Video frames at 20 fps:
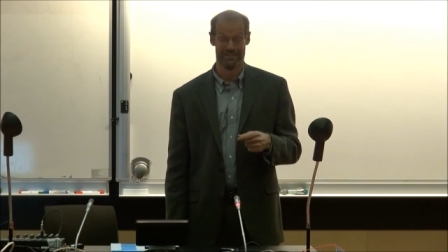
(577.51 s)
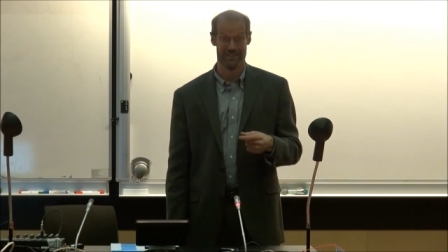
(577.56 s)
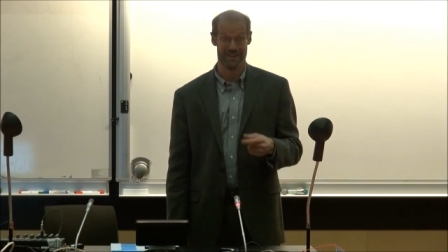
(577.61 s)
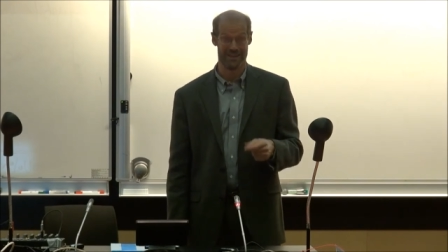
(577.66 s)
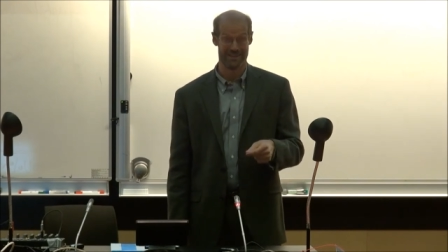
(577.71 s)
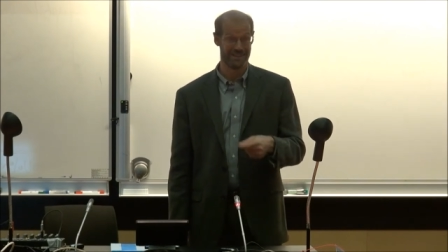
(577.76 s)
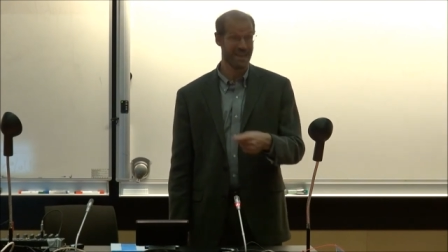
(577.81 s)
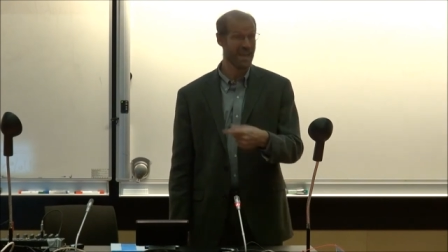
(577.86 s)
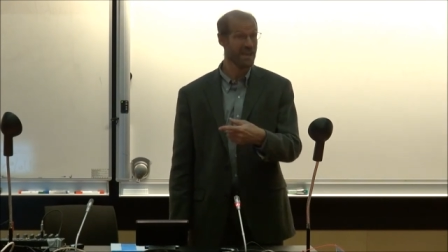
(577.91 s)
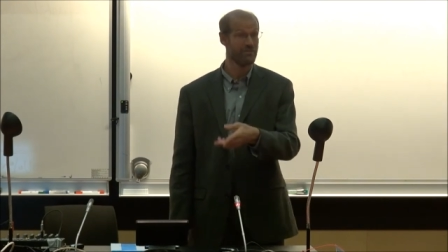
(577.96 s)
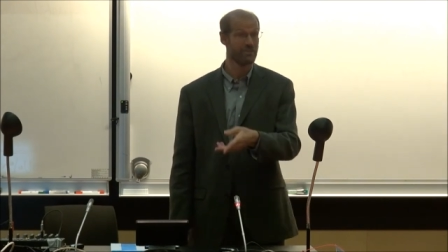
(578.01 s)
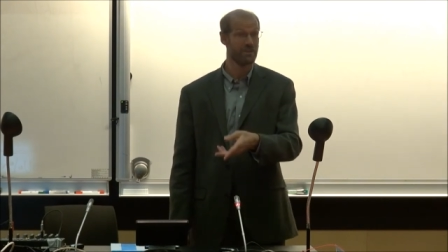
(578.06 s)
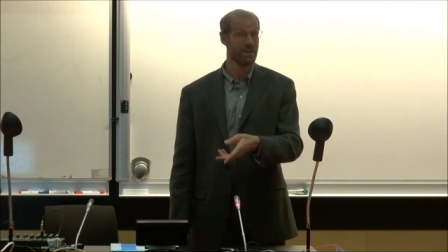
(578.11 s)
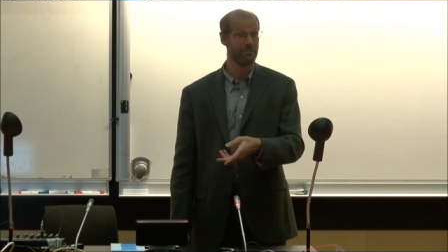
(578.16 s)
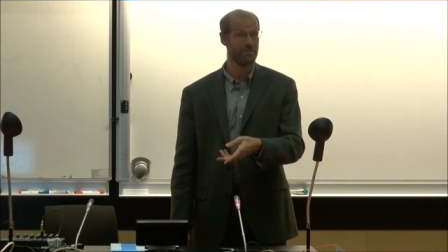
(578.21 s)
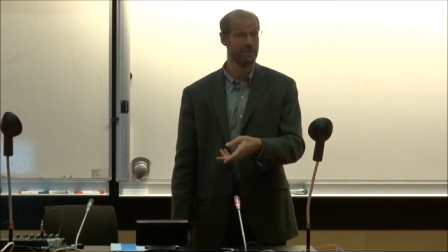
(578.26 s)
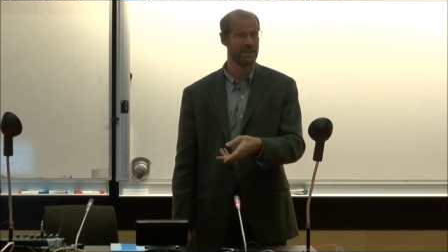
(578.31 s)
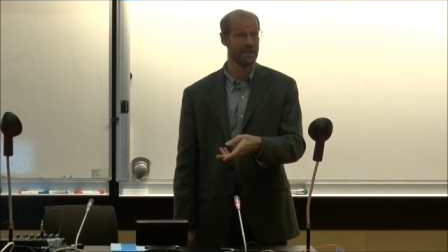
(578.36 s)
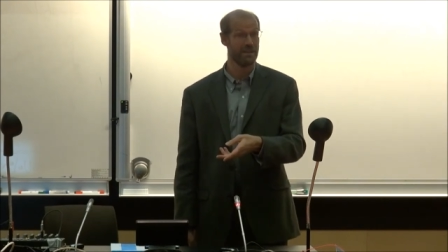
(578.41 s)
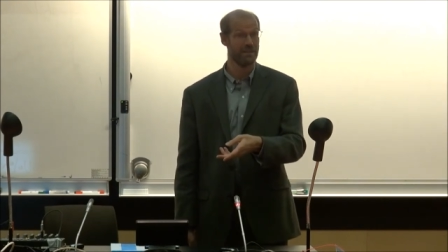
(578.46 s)
France gave
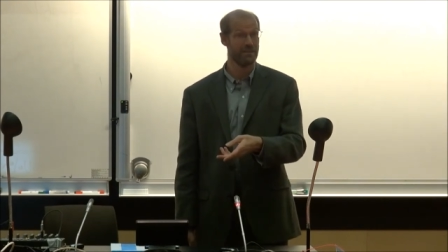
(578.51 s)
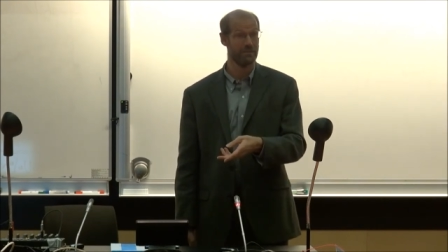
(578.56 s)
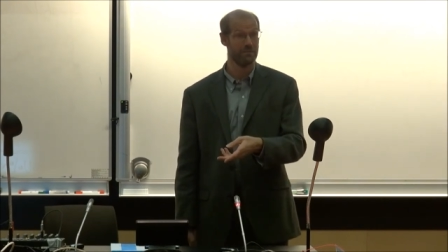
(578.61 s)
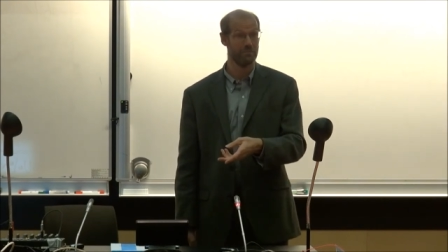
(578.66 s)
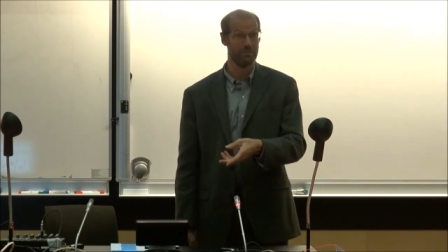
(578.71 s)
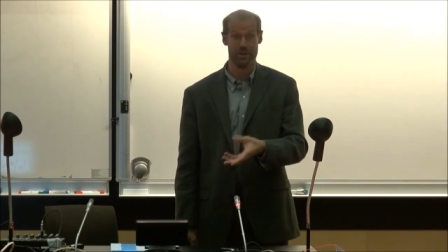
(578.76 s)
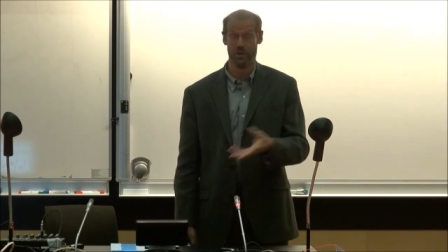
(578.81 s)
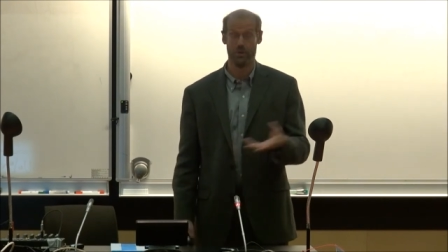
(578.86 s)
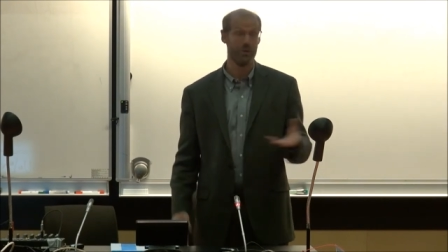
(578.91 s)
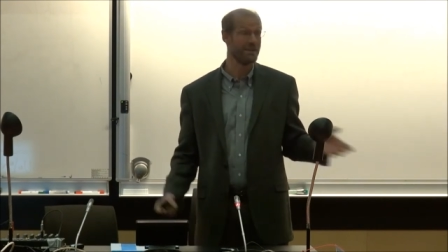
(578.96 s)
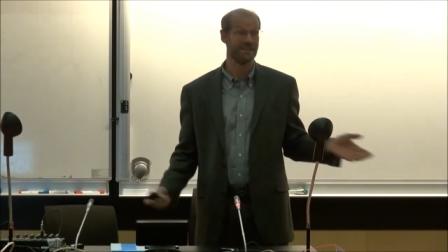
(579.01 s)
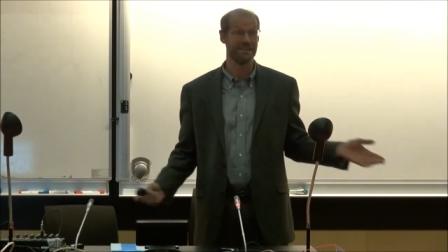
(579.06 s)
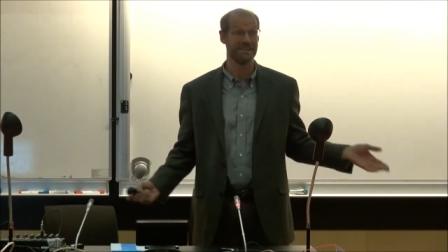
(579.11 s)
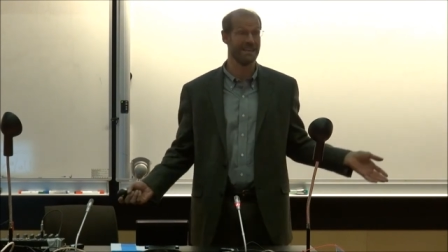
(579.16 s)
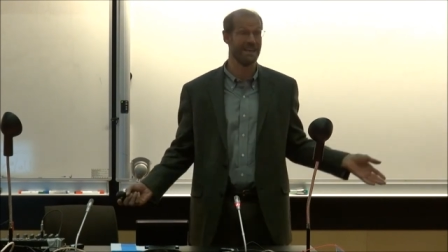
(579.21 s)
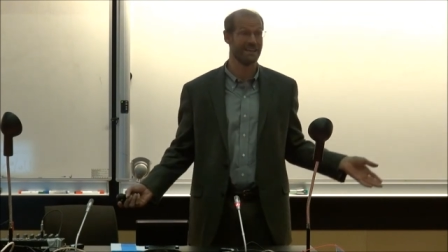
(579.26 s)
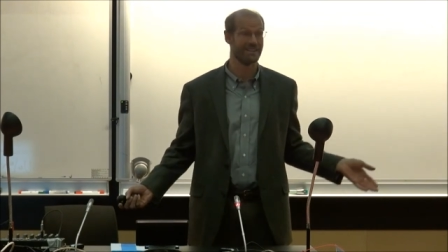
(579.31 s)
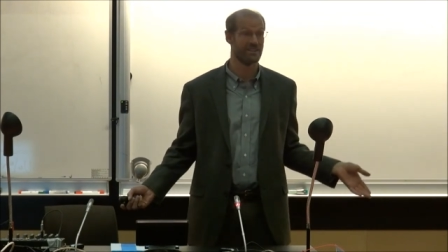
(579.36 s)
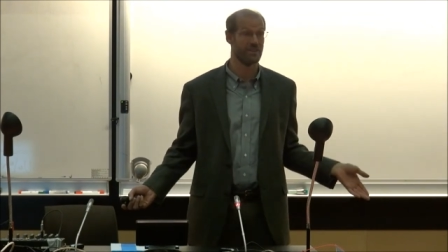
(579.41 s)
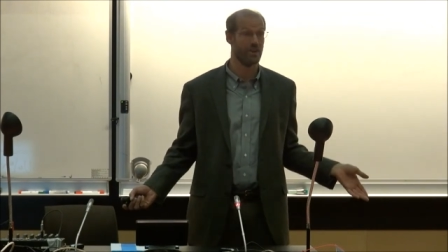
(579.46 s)
something, but
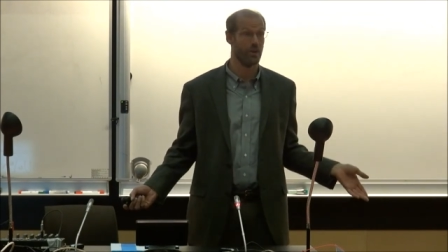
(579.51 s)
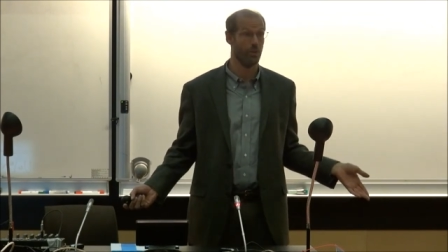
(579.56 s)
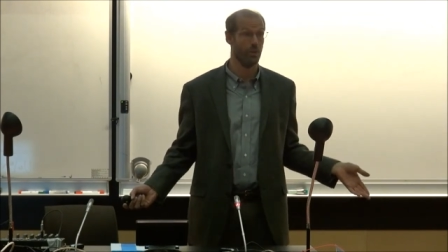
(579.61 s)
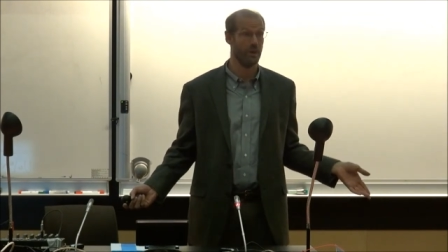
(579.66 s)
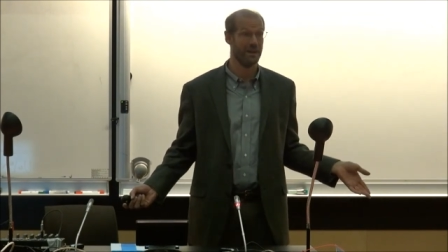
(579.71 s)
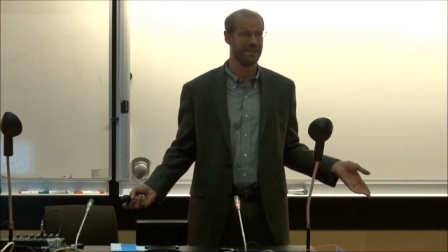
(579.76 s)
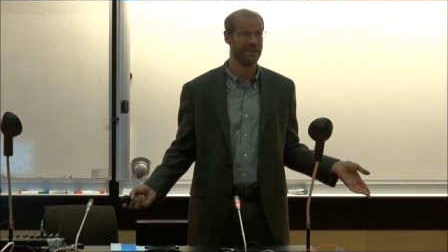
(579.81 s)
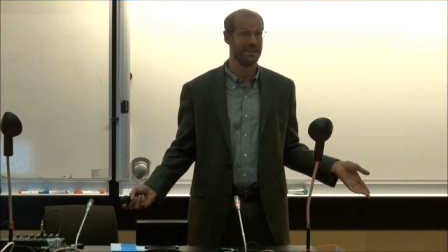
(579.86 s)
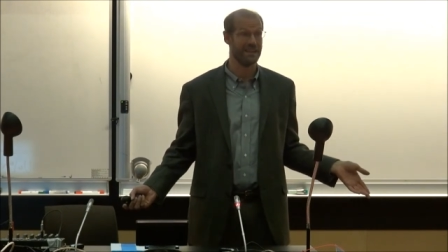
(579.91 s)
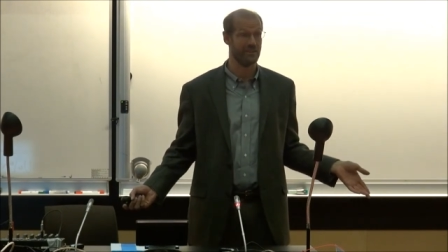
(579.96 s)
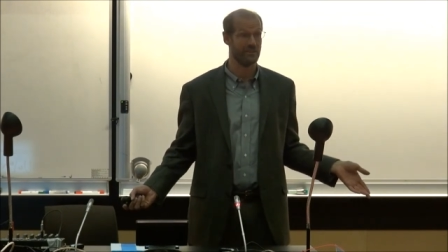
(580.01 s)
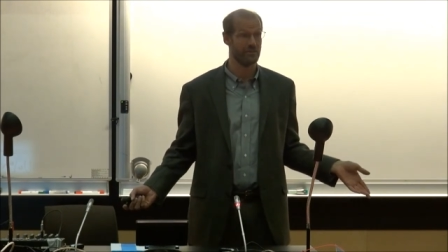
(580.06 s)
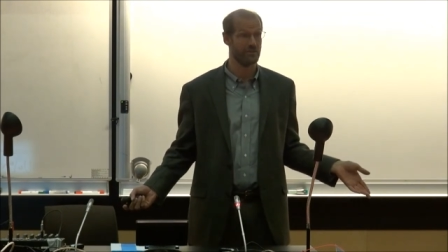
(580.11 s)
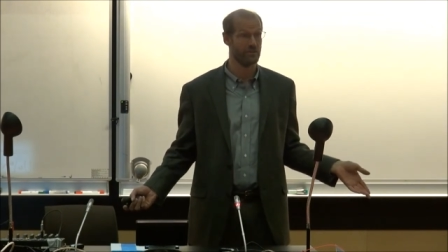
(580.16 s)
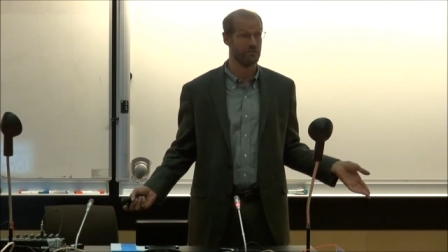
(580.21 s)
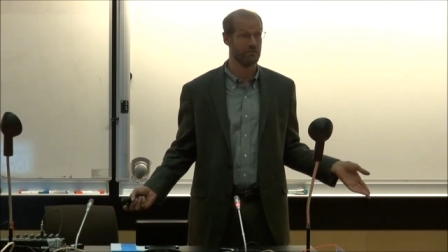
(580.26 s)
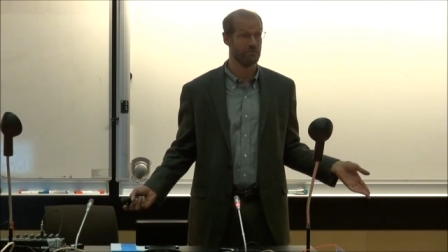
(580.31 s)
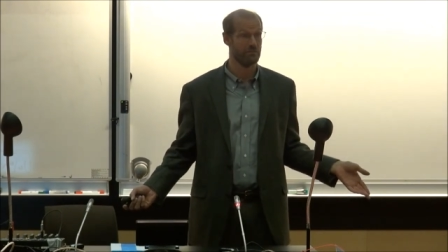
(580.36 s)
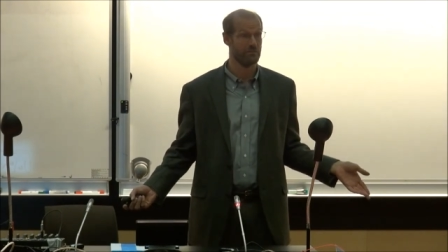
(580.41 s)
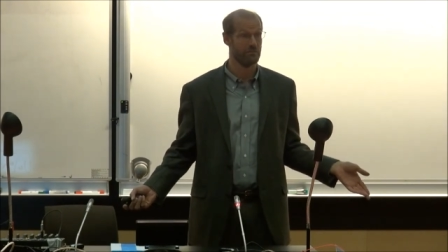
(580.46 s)
OECD doesn't know what it
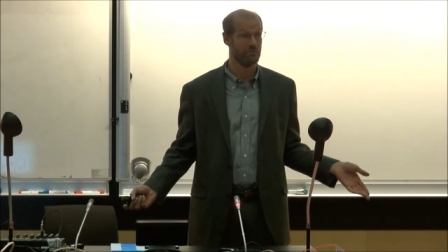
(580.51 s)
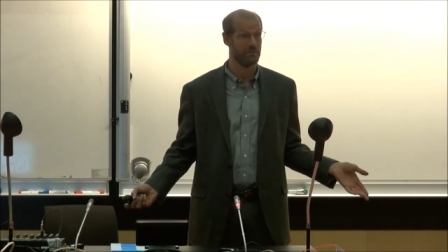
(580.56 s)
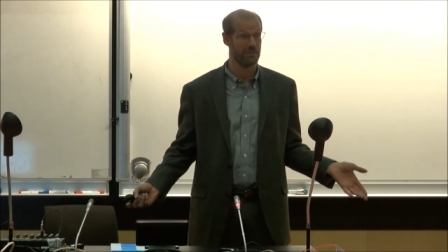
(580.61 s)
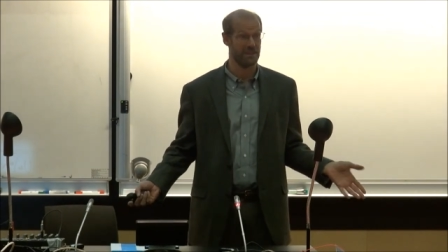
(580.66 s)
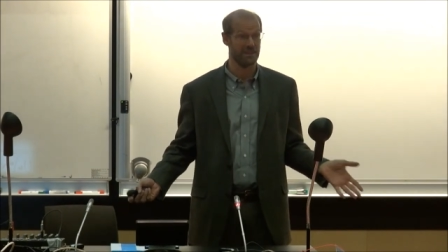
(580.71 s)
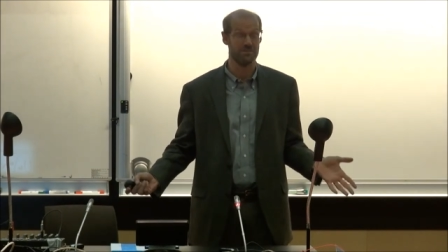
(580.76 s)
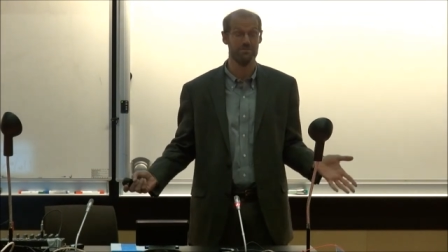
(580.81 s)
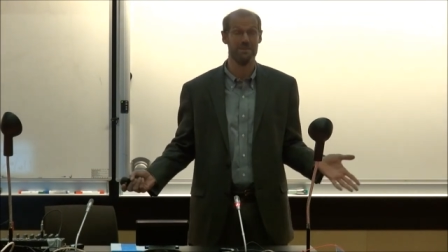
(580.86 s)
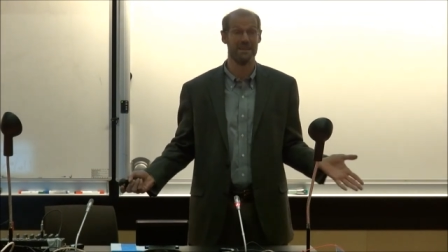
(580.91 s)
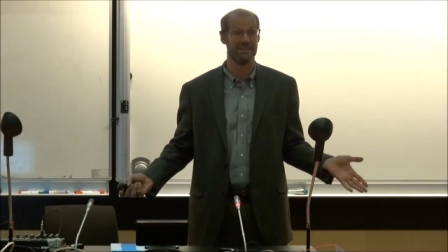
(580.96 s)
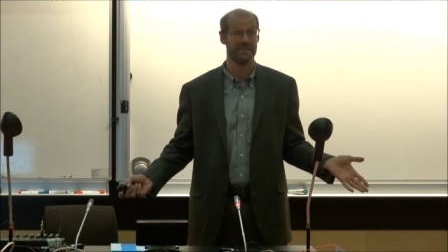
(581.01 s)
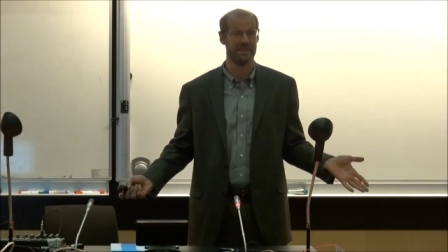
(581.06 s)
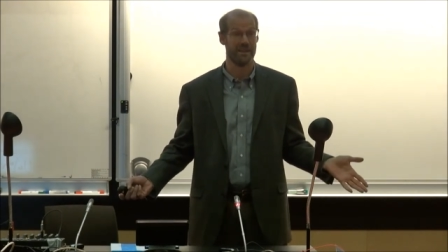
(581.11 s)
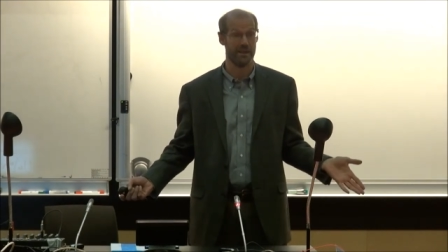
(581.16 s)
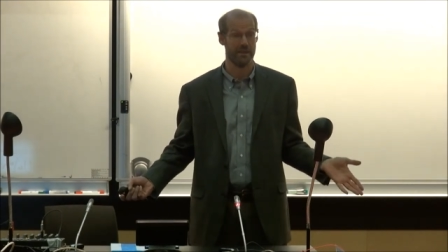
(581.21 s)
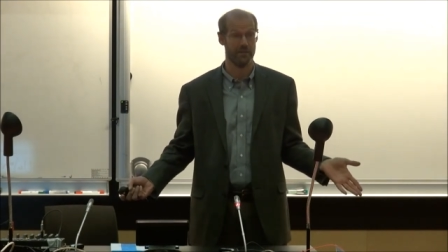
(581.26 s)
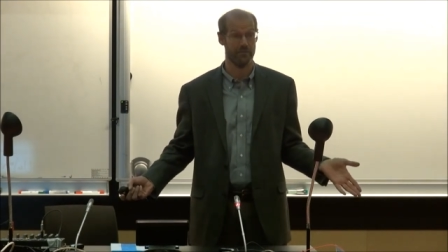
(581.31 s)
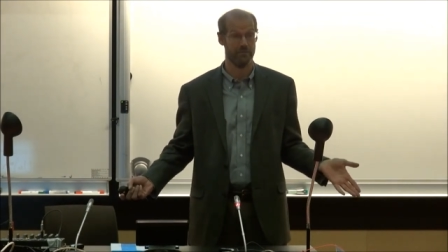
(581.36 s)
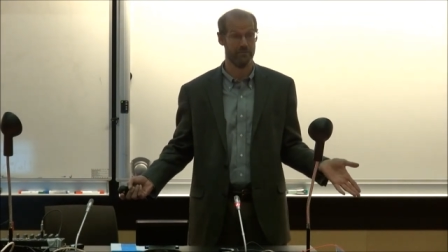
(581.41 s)
is. It's missing.